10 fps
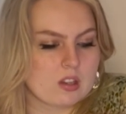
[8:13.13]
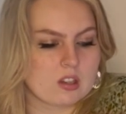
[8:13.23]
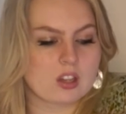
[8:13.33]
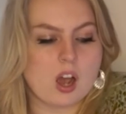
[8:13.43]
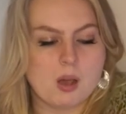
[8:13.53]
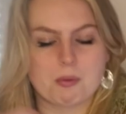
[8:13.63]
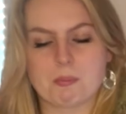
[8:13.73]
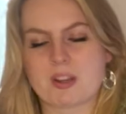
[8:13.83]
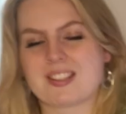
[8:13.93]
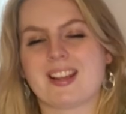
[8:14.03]
carbon
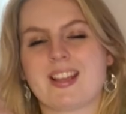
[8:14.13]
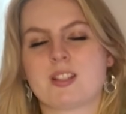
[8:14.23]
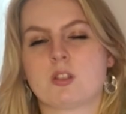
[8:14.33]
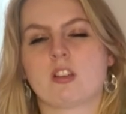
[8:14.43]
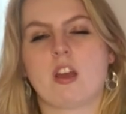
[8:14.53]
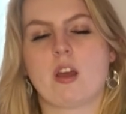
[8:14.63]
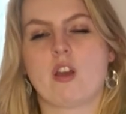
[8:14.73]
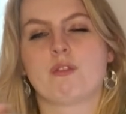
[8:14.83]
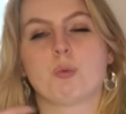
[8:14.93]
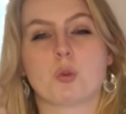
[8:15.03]
because less
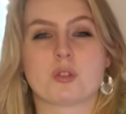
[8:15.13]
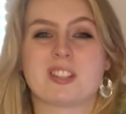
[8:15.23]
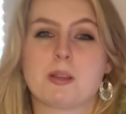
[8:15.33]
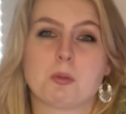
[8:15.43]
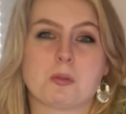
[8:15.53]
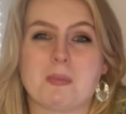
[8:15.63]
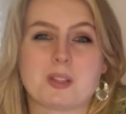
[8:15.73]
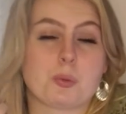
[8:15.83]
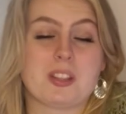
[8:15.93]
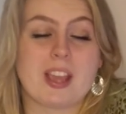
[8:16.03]
of the water is able to
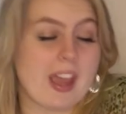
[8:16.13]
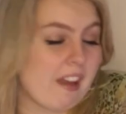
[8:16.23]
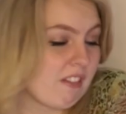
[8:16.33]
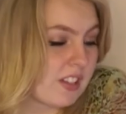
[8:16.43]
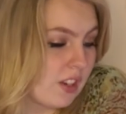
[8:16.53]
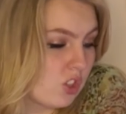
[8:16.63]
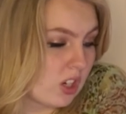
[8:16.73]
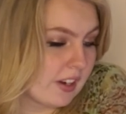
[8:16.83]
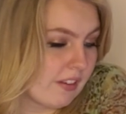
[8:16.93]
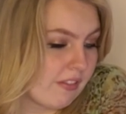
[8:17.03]
mix with the air,
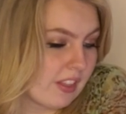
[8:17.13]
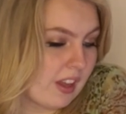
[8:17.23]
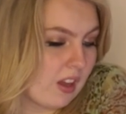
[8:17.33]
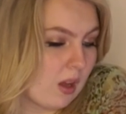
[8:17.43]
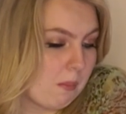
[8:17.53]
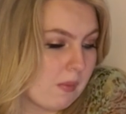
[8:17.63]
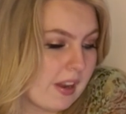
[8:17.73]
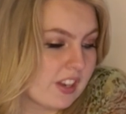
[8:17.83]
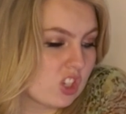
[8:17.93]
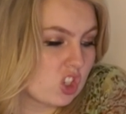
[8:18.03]
essentially, for that
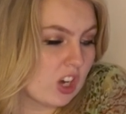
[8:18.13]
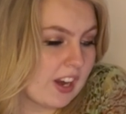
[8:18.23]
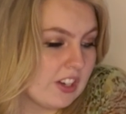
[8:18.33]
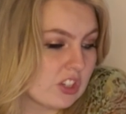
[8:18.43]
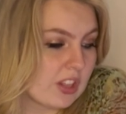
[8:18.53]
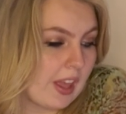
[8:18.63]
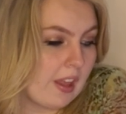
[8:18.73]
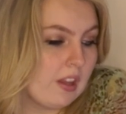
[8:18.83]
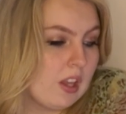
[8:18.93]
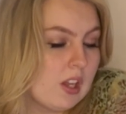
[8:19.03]
exchange
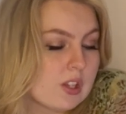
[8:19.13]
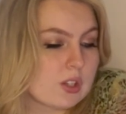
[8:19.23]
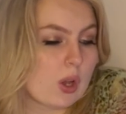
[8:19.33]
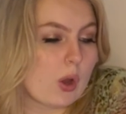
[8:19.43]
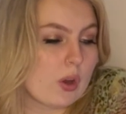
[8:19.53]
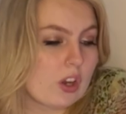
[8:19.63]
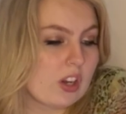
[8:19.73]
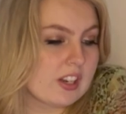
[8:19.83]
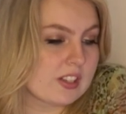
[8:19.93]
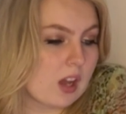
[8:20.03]
there. So a good
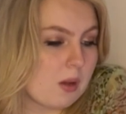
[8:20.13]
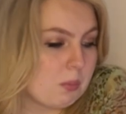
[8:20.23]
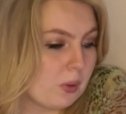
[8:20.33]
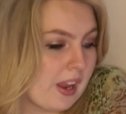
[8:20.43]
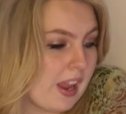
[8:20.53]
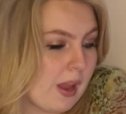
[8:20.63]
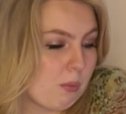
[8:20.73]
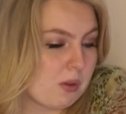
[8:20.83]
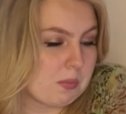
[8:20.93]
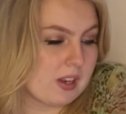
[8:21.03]
example here
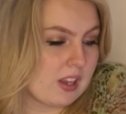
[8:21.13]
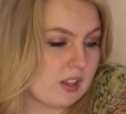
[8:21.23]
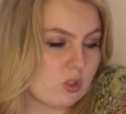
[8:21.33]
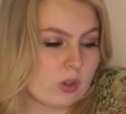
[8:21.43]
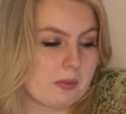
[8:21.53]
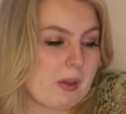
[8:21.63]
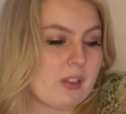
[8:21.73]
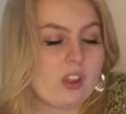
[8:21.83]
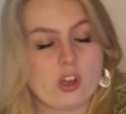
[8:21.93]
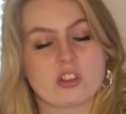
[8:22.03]
would be talking about
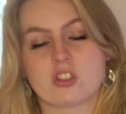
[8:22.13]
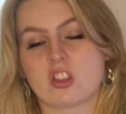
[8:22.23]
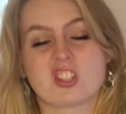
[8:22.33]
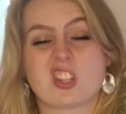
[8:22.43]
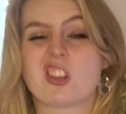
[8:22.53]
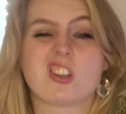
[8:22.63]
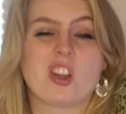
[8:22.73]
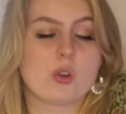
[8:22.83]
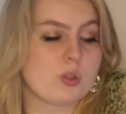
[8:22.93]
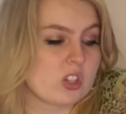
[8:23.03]
the Southern
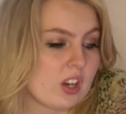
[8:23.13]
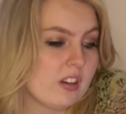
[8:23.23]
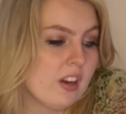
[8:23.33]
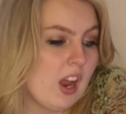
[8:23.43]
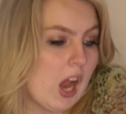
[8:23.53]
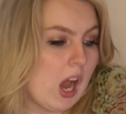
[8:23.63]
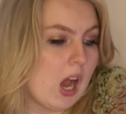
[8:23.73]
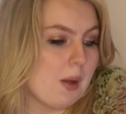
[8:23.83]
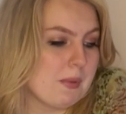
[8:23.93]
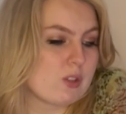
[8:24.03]
Ocean.
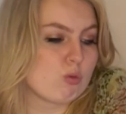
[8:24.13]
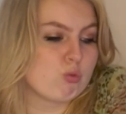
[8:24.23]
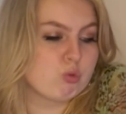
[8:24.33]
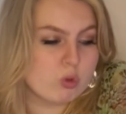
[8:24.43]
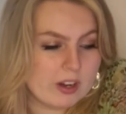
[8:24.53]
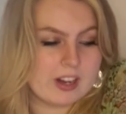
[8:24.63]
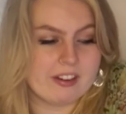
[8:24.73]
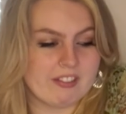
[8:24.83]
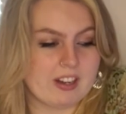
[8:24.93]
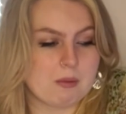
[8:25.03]
It's
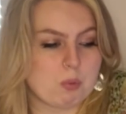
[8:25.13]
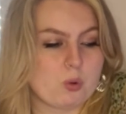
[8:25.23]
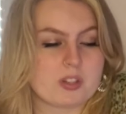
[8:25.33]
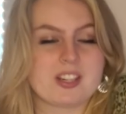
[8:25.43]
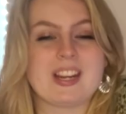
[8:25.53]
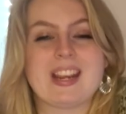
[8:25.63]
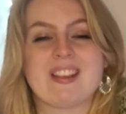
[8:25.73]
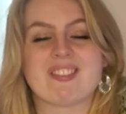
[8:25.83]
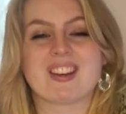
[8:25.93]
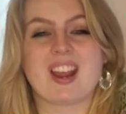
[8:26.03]
really, really important,
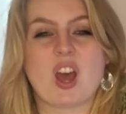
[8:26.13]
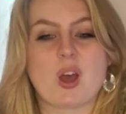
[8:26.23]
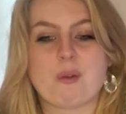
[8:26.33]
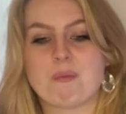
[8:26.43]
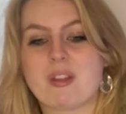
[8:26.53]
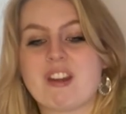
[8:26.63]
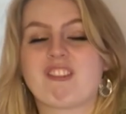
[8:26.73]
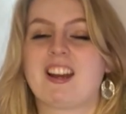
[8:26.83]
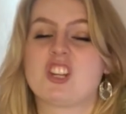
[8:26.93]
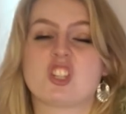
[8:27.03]
even in
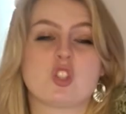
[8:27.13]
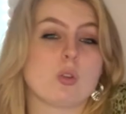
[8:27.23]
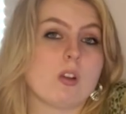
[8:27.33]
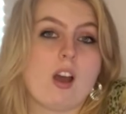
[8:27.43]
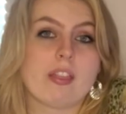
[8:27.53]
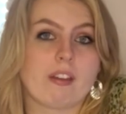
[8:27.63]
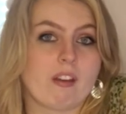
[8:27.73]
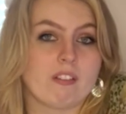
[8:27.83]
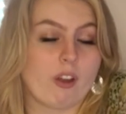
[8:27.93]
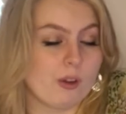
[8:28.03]
relation to
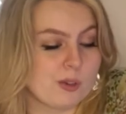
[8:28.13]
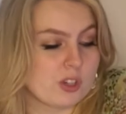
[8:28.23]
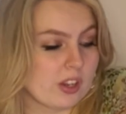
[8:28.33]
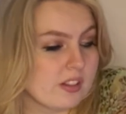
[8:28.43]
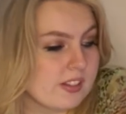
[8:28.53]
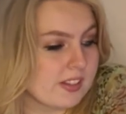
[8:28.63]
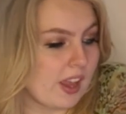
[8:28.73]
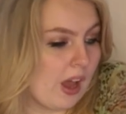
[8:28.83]
other oceans,